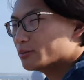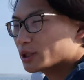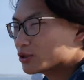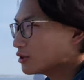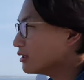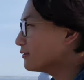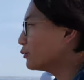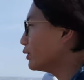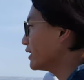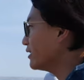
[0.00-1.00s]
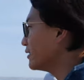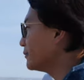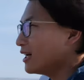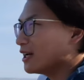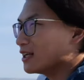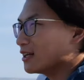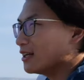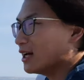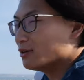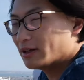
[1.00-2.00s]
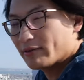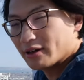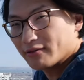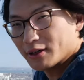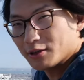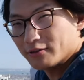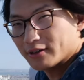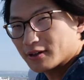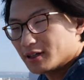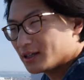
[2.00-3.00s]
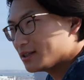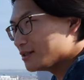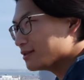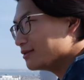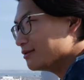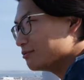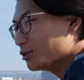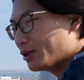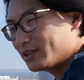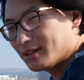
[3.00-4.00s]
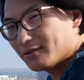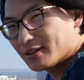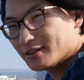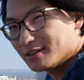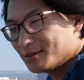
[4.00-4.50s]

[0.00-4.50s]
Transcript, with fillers: in Montreal for one year. Now living in Vancouver, it is quite different,